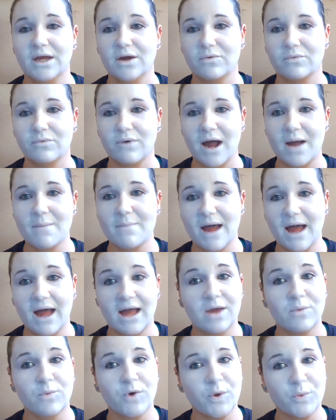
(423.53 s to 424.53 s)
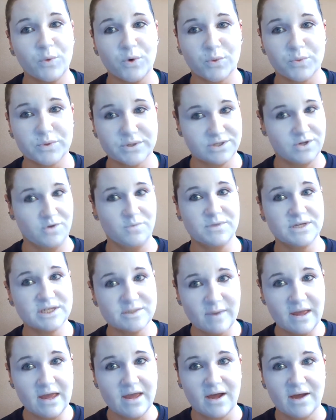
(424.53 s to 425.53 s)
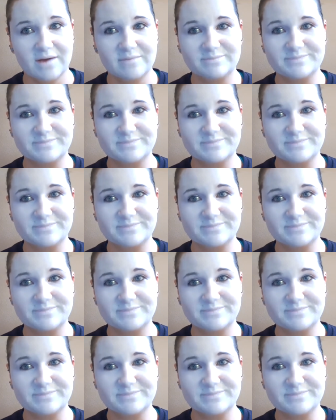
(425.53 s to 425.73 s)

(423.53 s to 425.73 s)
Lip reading: right back and we will resume this makeup.